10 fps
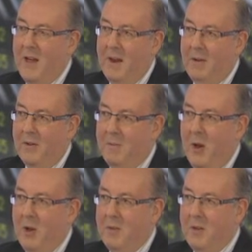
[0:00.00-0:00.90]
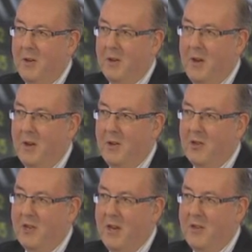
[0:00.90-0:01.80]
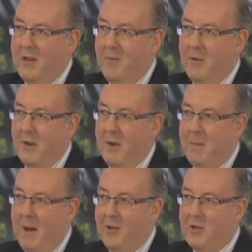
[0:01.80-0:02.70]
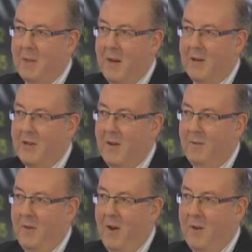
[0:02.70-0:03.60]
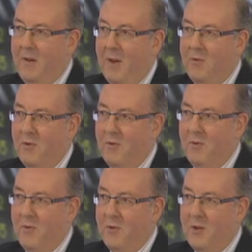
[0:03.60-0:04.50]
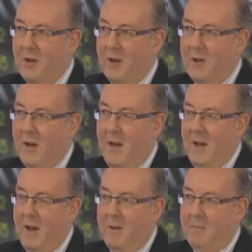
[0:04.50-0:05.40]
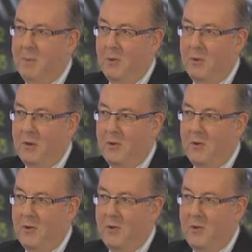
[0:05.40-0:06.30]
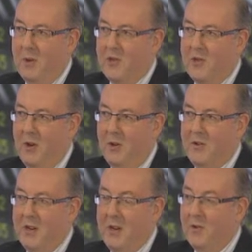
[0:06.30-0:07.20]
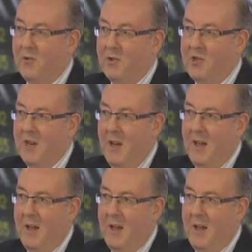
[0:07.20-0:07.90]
Now at the moment the United States every year pays about $514 billion US dollars in interest.